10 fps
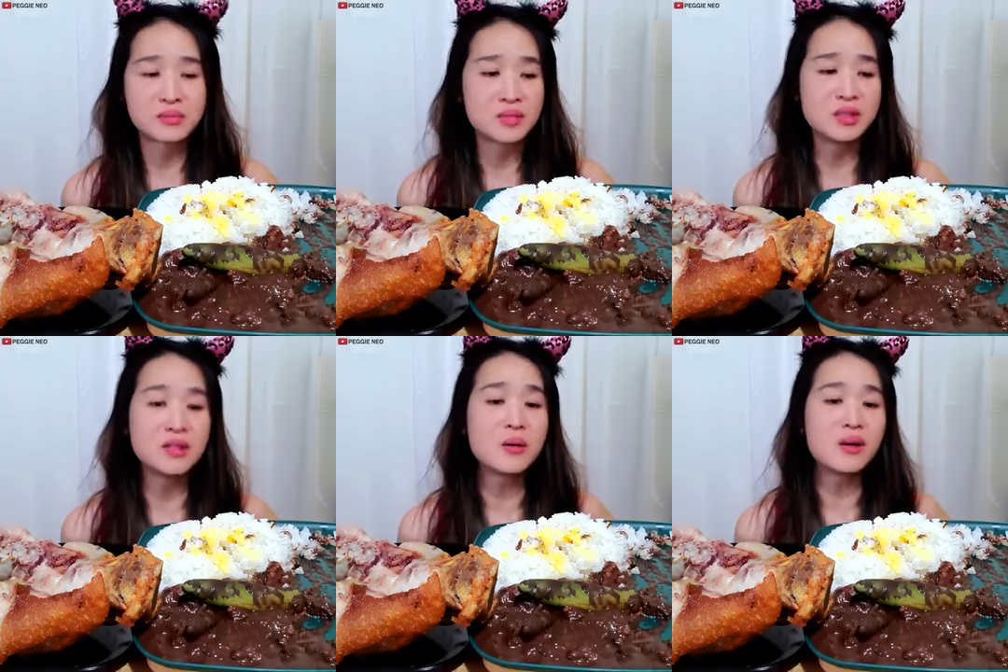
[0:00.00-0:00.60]

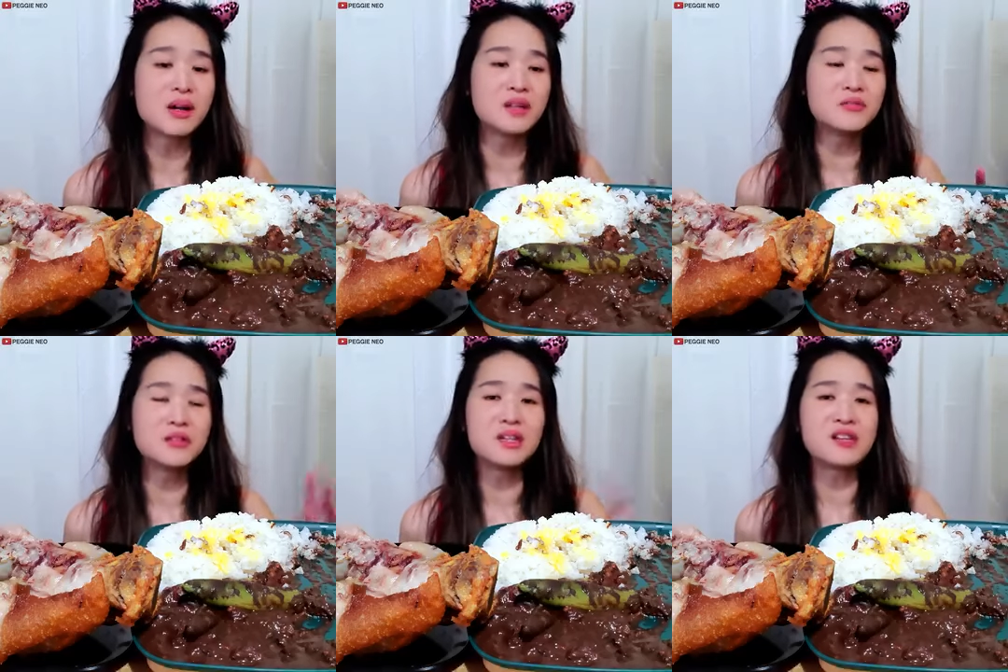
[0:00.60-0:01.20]
You know what? If
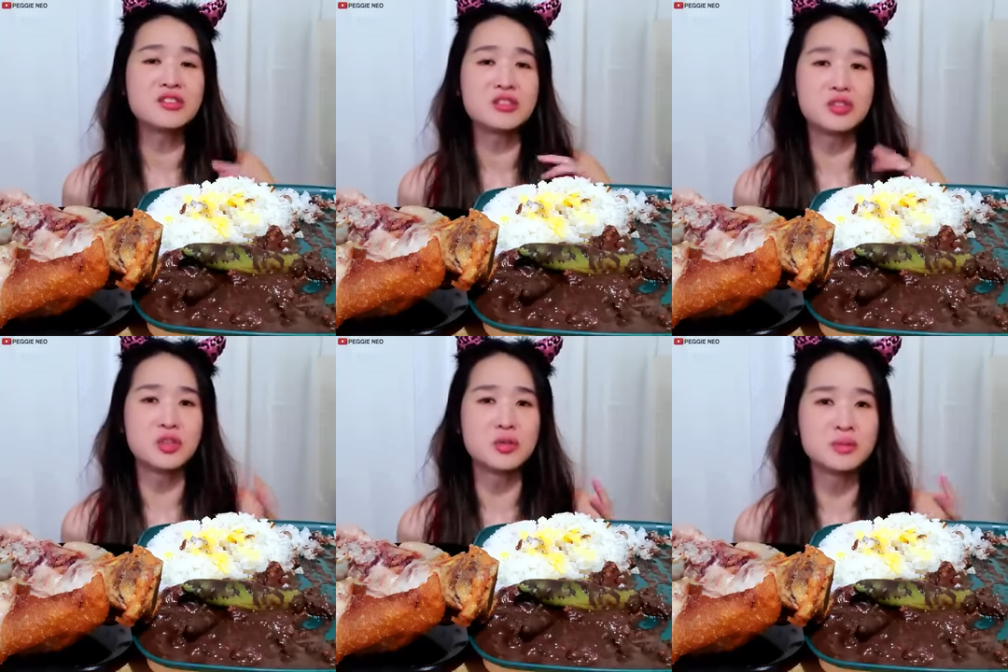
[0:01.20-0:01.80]
you like
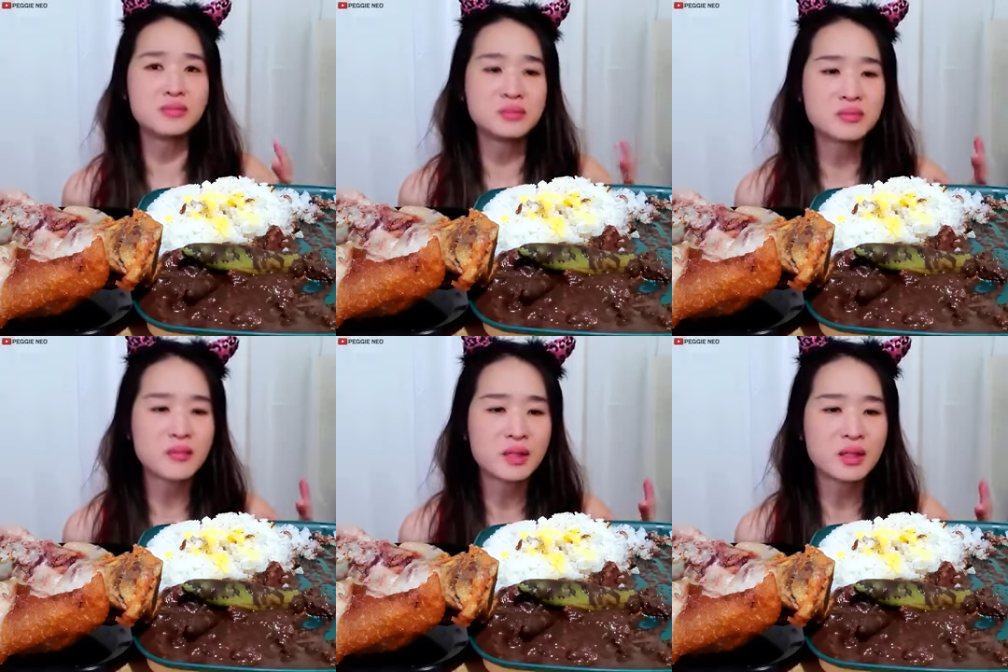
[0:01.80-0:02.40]
stew,
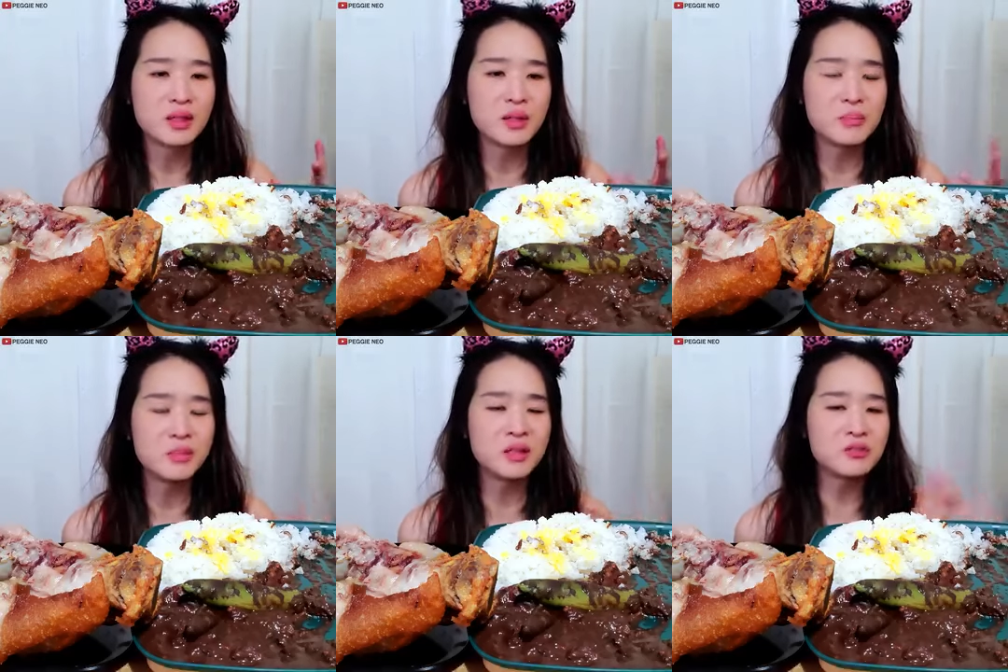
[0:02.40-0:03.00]
you know,
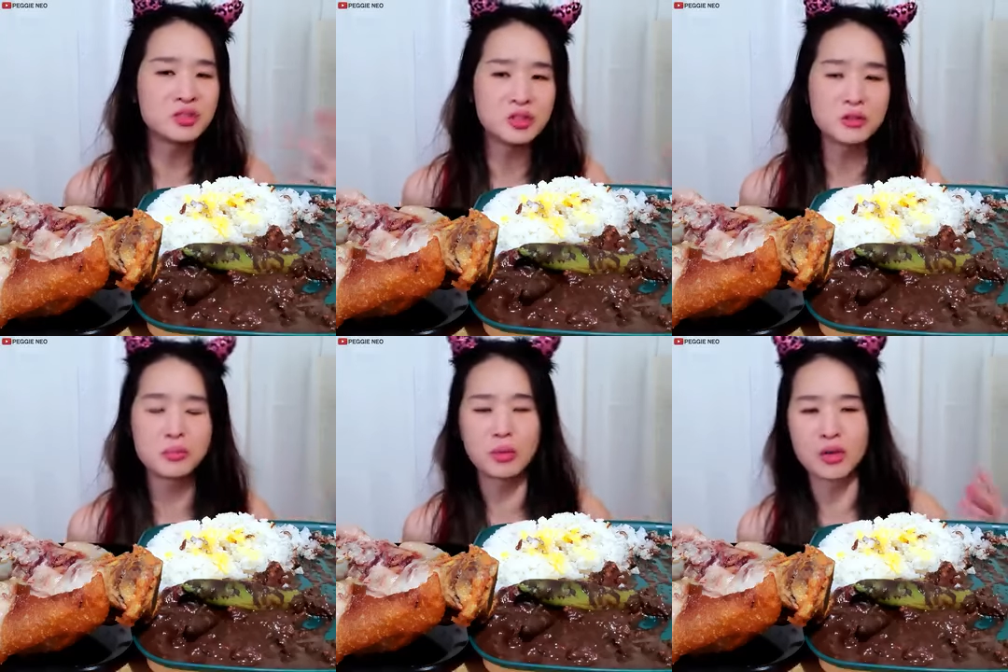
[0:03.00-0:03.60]
beef
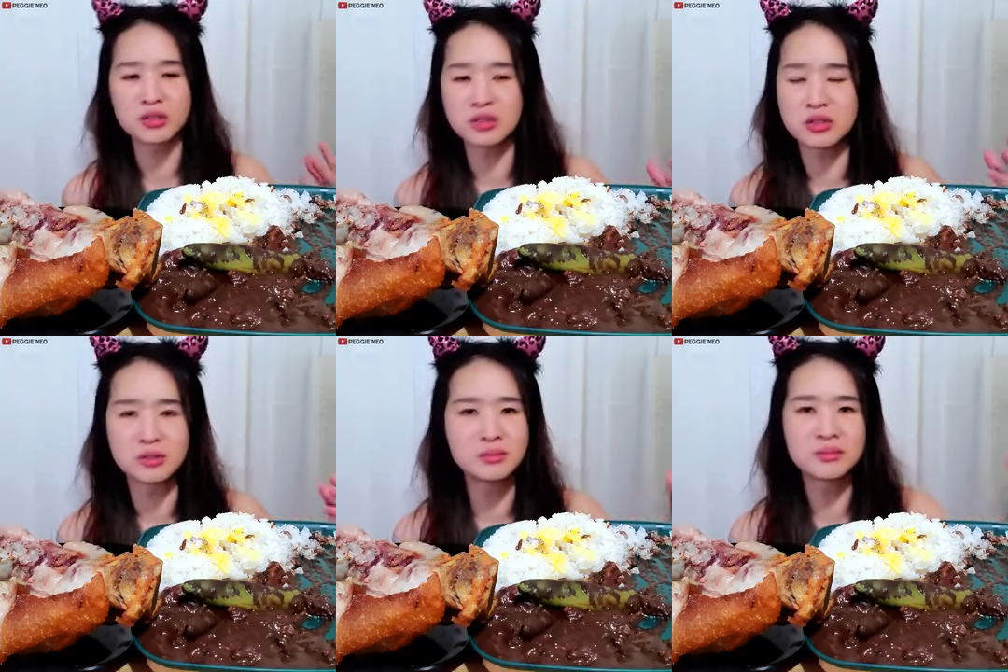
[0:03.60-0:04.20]
stew, pork
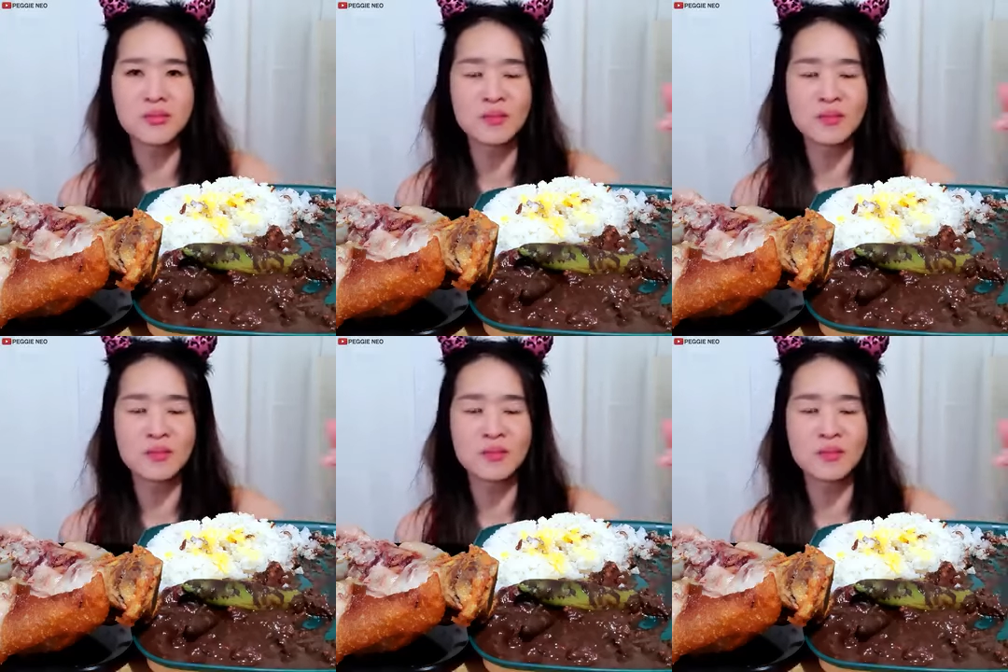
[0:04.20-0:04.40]
stew,